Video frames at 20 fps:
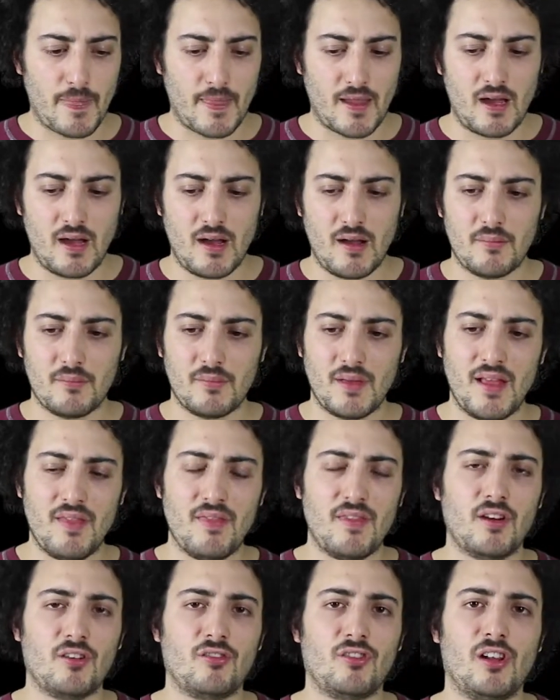
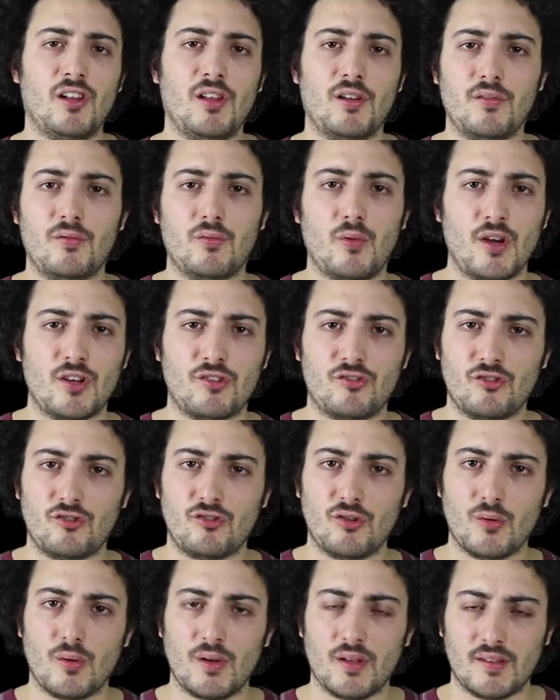And there's a lot of ways to
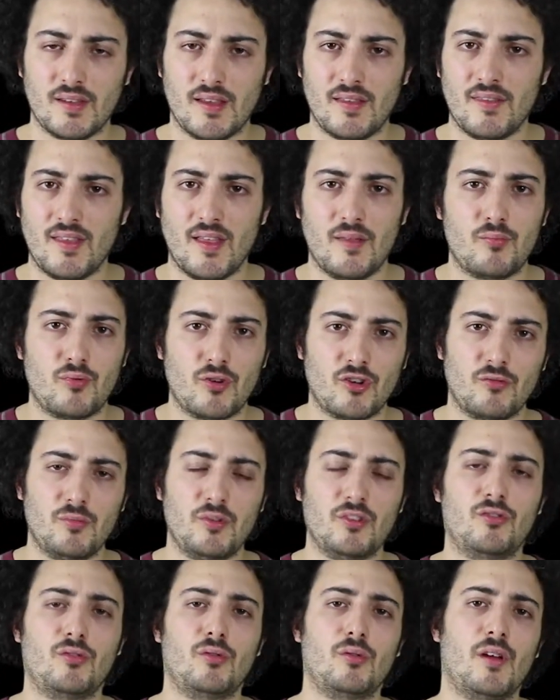do it, and that brings
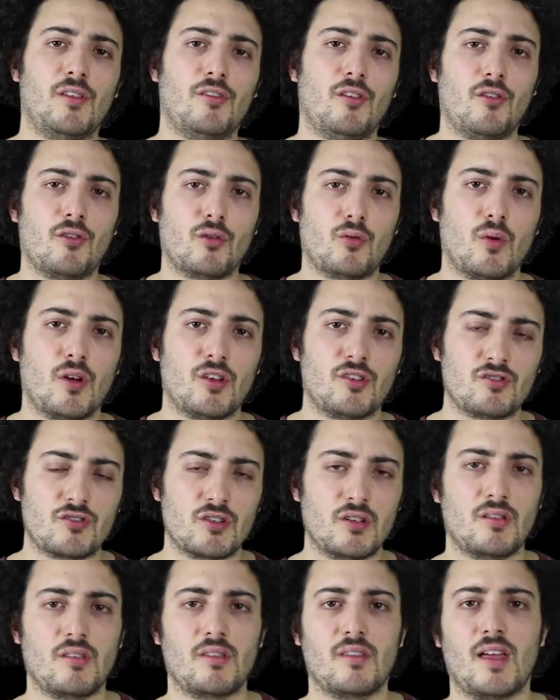me to another
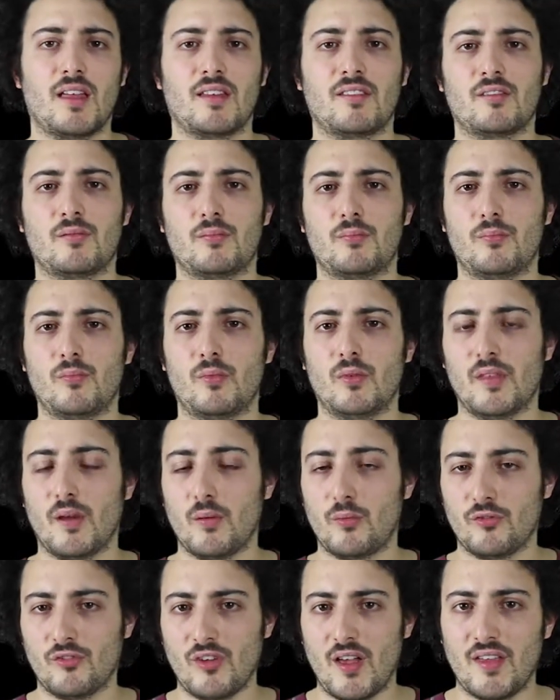question that
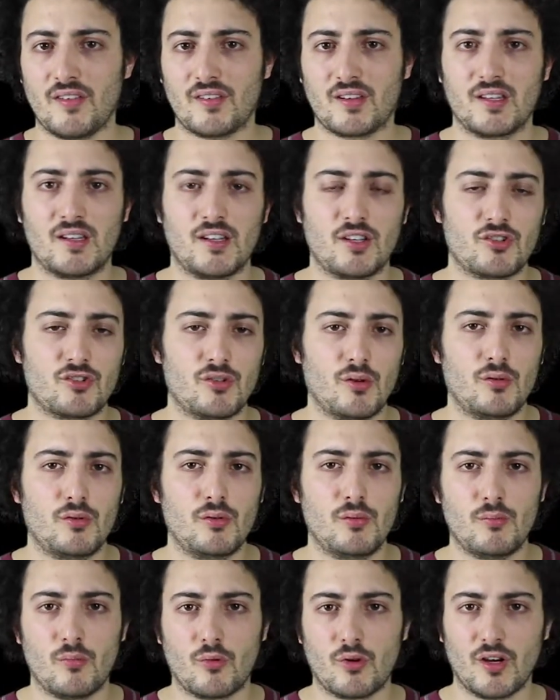was asked: can I show
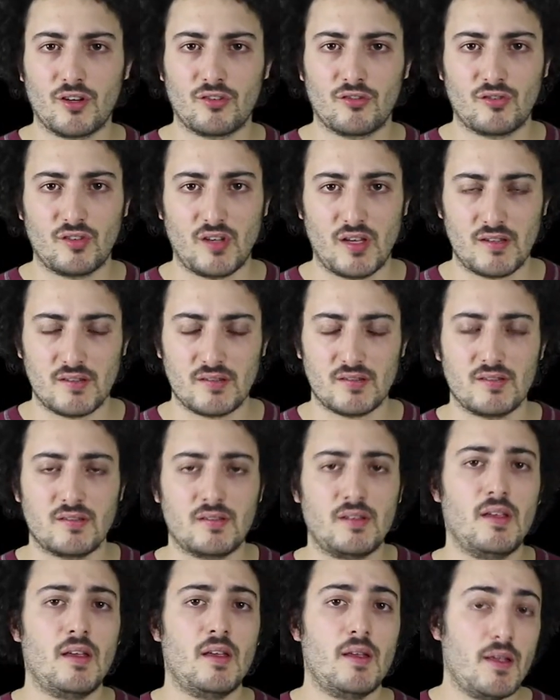you more exercises?
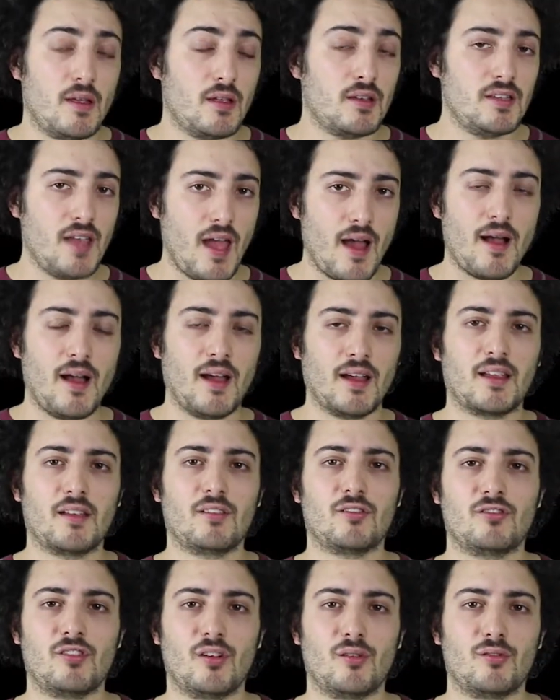Yeah, I
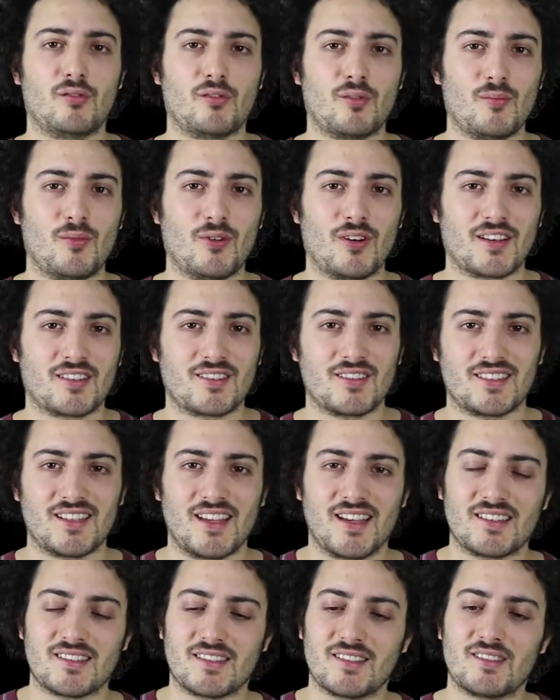can show you some more
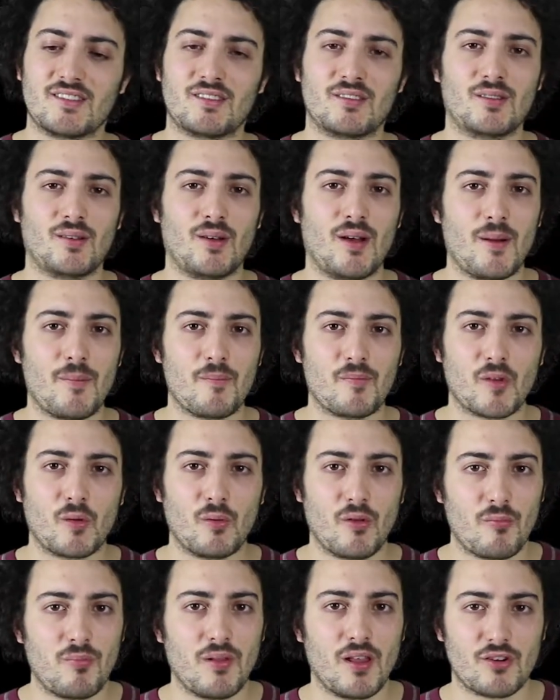exercises
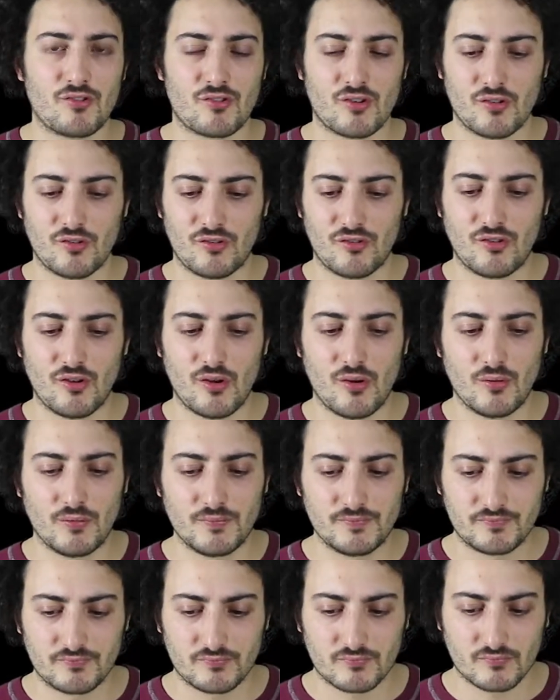with pleasure.
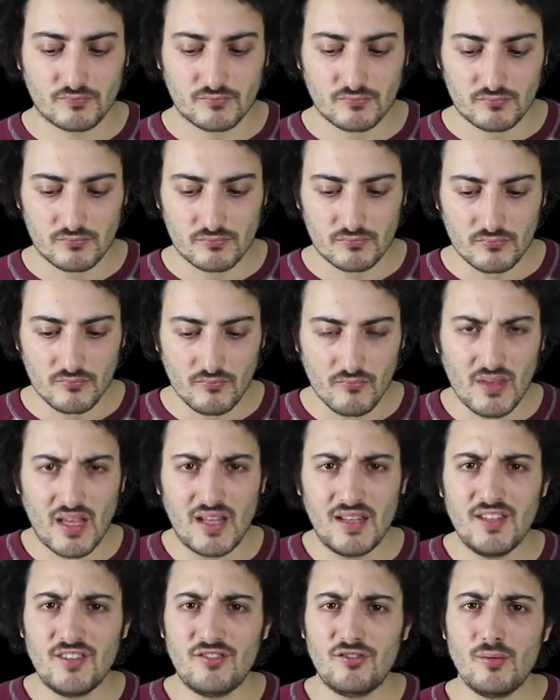So
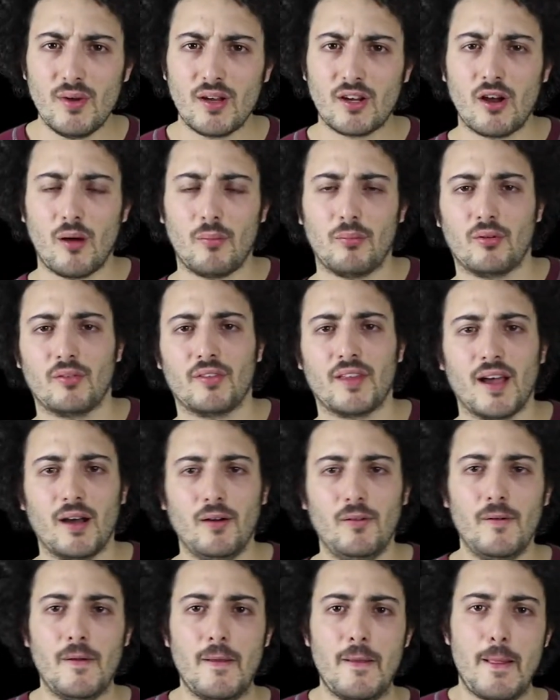let's do a couple
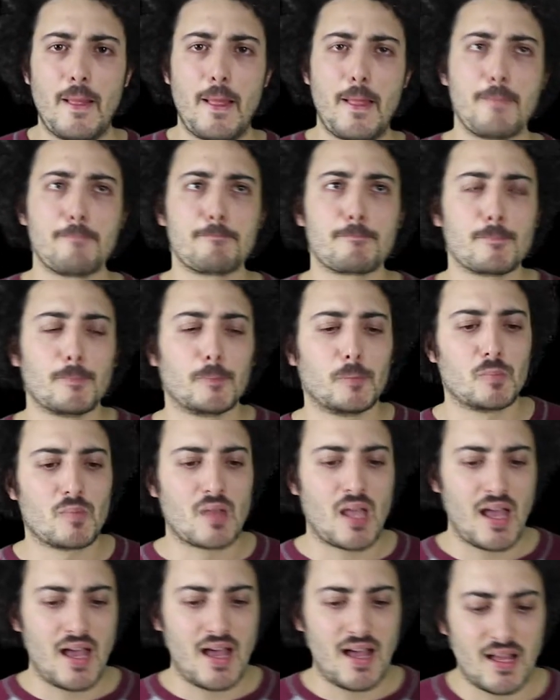now.
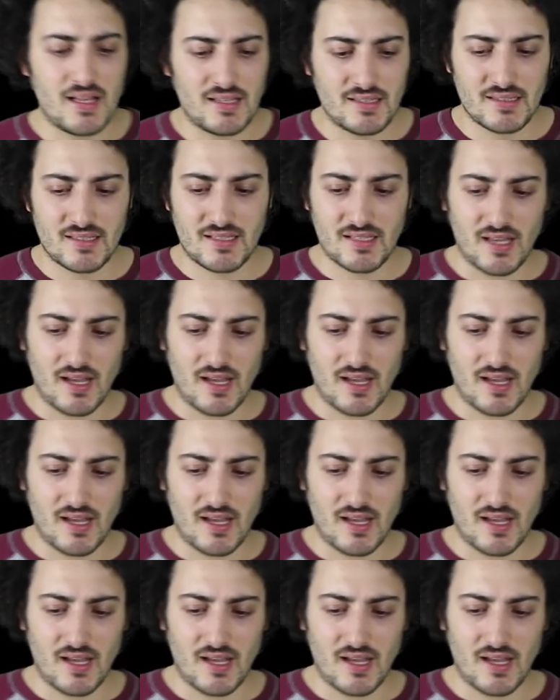And